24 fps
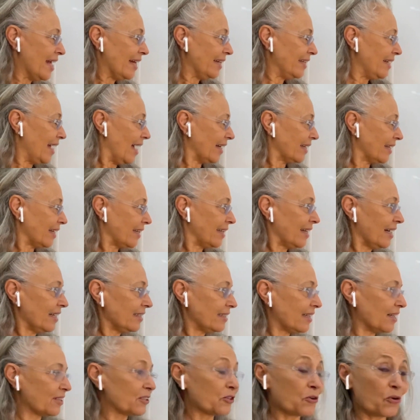The other things
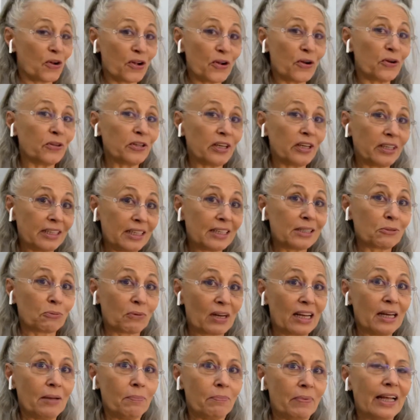that's going on, and it's
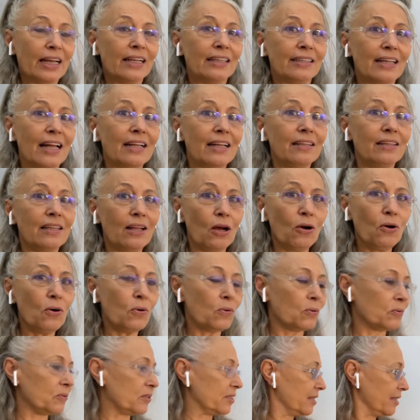really big, the
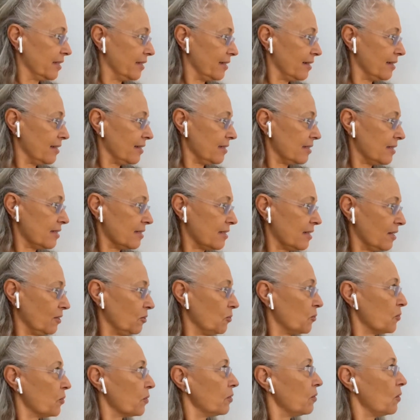nodes. This is the
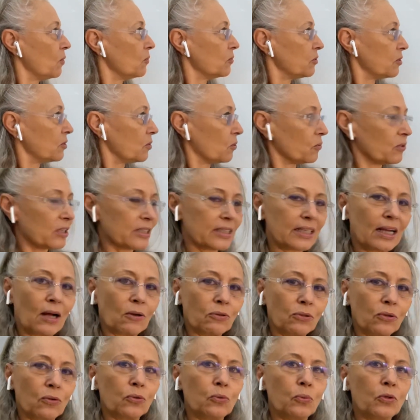north node, so the
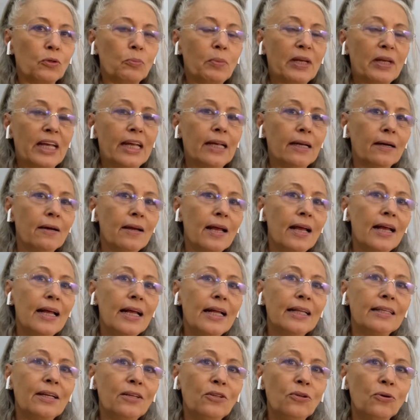south node would be here.
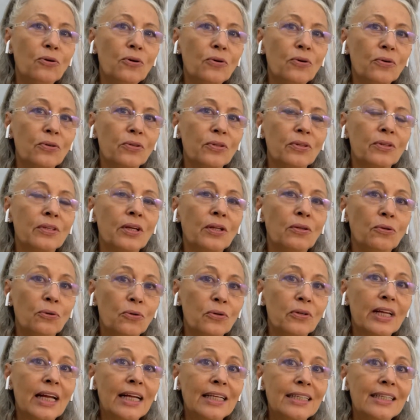The north, the
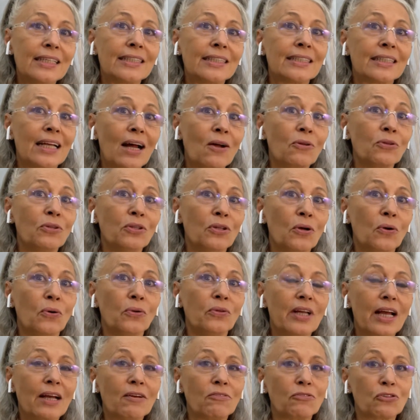north and the south
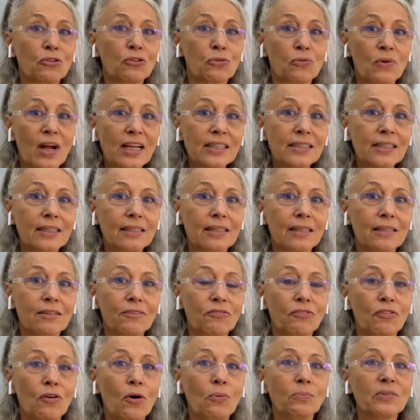node have transited
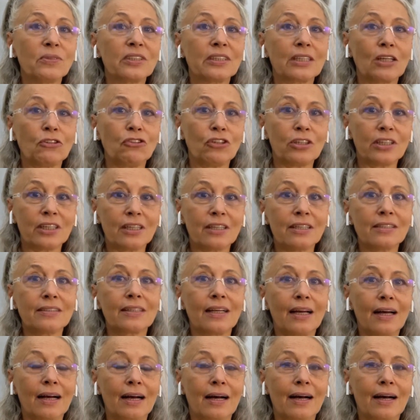from
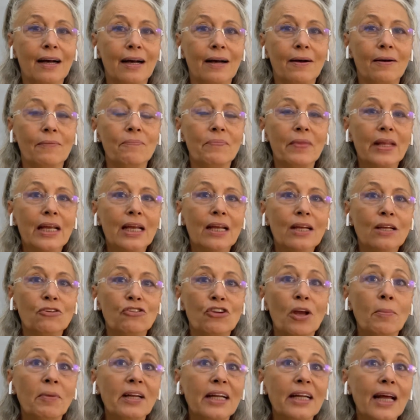Sagittarius, uh,
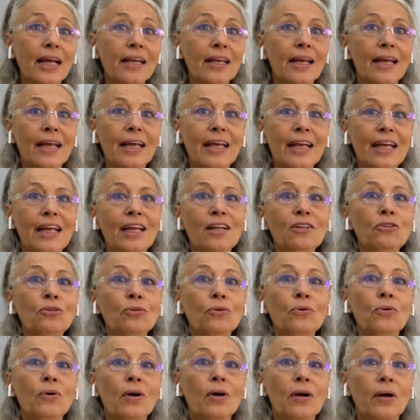Gemini
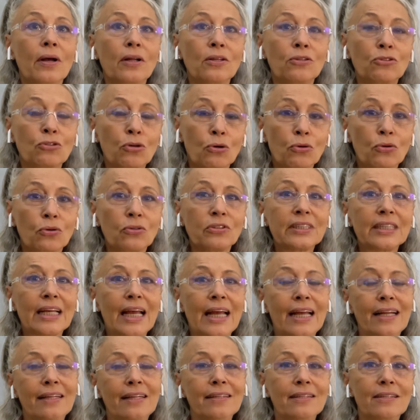into Taurus
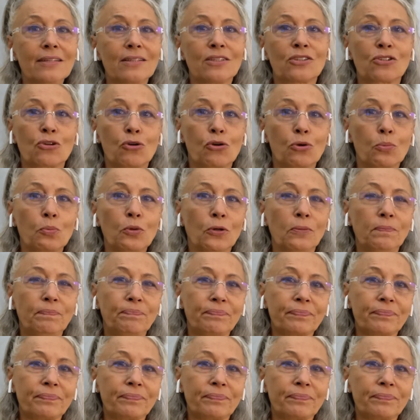and Scorpio.